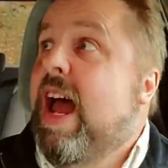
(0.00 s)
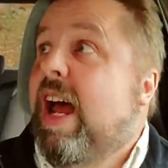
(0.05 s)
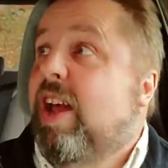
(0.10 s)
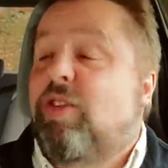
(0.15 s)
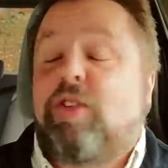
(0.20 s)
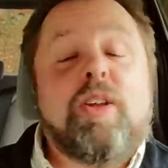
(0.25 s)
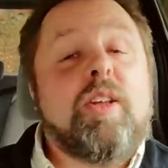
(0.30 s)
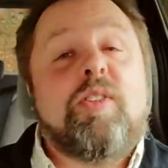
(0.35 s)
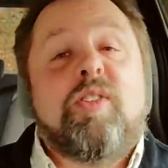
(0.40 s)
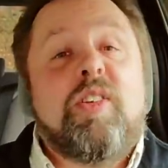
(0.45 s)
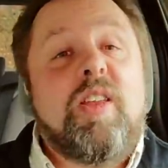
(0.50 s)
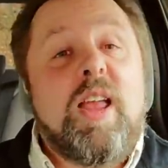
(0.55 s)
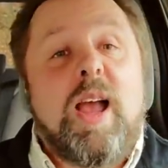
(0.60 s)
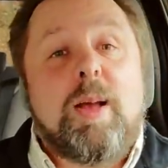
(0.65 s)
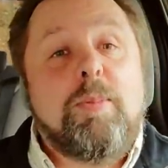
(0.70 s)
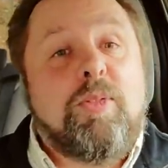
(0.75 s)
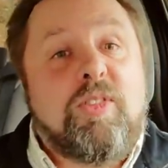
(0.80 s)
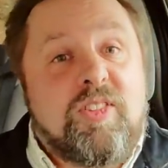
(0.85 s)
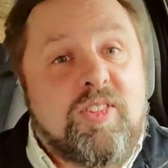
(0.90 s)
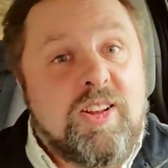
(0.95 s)
As you can see,
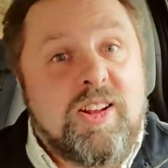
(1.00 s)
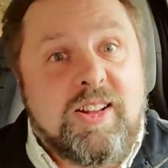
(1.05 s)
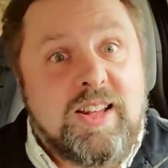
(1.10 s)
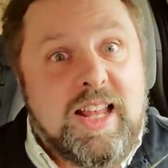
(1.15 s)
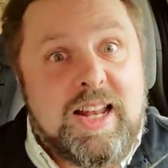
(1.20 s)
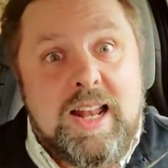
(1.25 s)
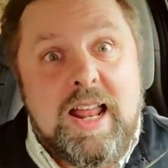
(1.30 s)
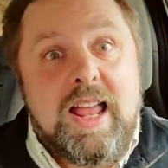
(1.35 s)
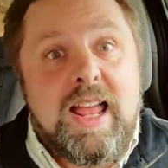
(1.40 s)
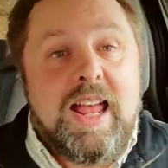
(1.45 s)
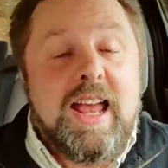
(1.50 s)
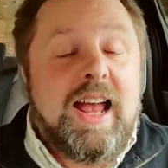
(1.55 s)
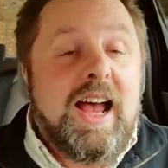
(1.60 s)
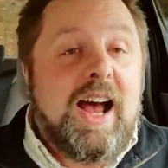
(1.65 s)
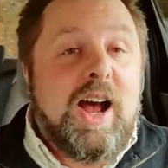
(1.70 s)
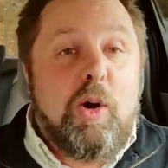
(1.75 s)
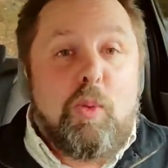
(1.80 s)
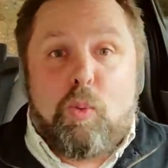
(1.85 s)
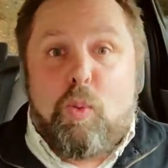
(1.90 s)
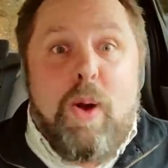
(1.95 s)
I'm still in
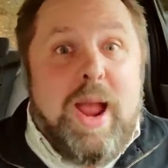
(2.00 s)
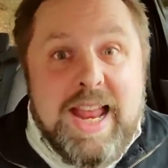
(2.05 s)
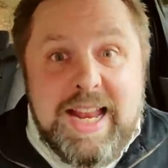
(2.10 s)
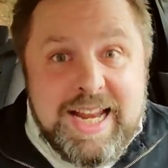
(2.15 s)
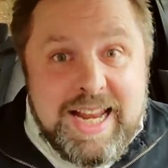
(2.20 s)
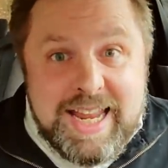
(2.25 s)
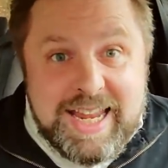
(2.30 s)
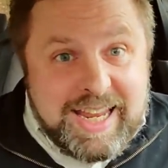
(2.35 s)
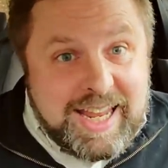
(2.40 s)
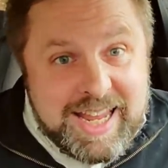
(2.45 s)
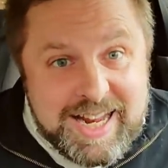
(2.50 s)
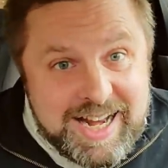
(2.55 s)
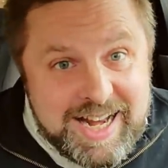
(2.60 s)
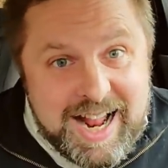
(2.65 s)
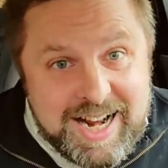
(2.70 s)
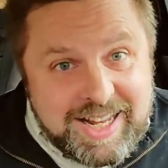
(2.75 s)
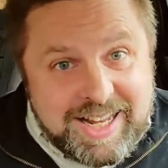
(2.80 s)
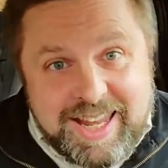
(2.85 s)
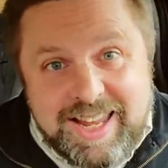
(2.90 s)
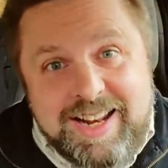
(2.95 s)
uh, rainy
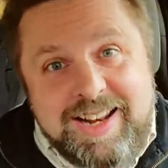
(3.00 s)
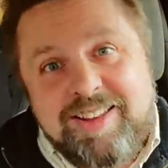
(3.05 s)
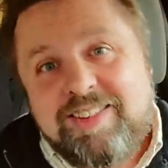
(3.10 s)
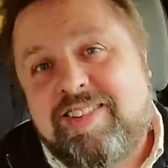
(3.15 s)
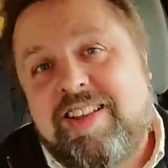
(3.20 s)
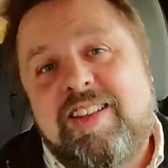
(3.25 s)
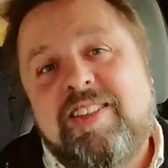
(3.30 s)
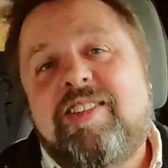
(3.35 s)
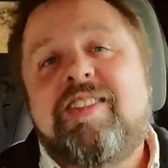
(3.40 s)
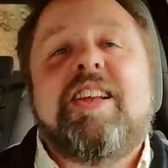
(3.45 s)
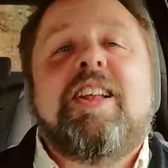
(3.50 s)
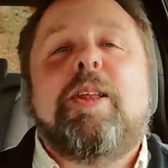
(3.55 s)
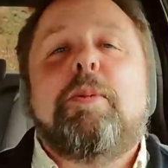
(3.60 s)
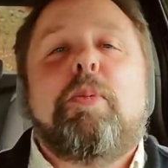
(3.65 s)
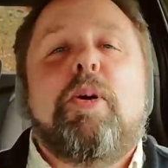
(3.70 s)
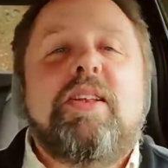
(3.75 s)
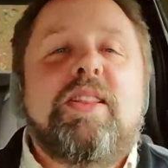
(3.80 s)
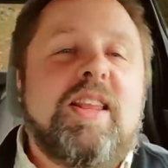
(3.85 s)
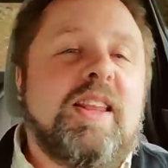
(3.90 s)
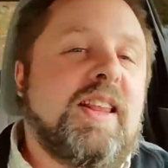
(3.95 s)
Connecticut as I
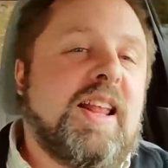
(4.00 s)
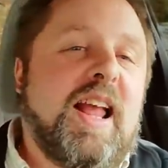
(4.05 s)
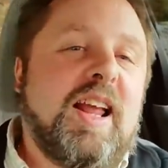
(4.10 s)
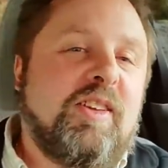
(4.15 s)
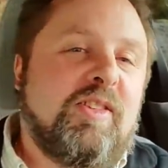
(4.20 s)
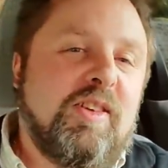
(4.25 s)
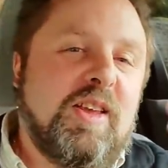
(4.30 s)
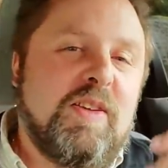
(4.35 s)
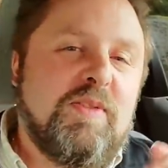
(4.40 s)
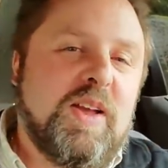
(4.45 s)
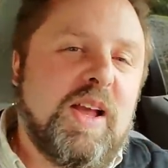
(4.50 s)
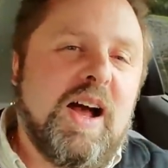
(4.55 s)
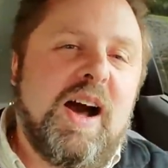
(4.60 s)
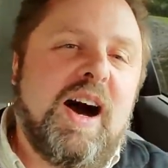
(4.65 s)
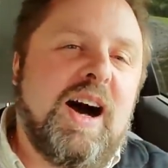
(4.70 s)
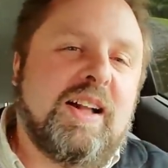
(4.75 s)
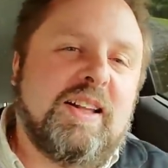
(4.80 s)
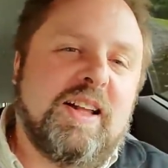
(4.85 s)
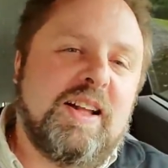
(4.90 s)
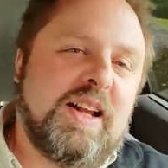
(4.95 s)
celebrate the Thanksgiving
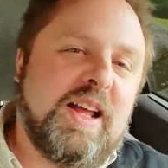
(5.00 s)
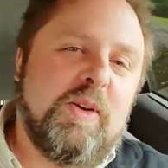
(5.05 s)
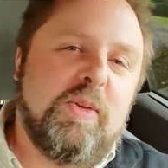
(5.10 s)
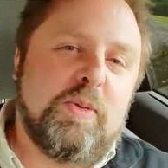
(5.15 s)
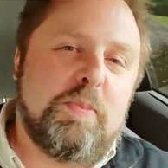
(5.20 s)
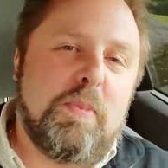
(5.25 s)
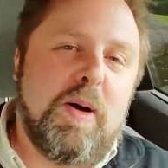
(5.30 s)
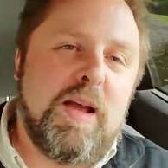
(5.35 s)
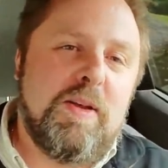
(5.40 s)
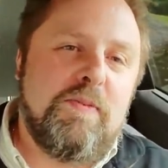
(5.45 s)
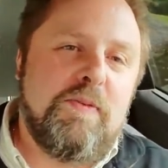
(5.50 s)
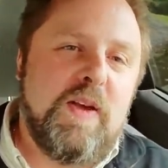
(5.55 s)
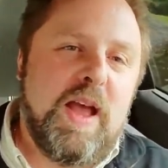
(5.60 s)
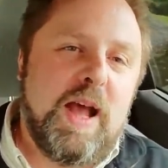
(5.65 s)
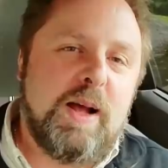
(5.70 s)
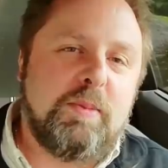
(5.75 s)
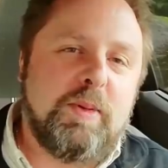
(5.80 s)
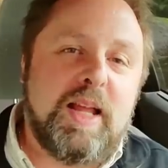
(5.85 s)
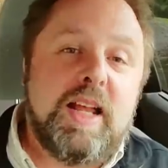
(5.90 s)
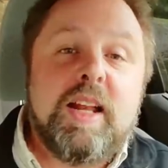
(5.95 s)
holiday with my
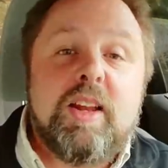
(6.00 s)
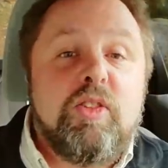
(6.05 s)
family.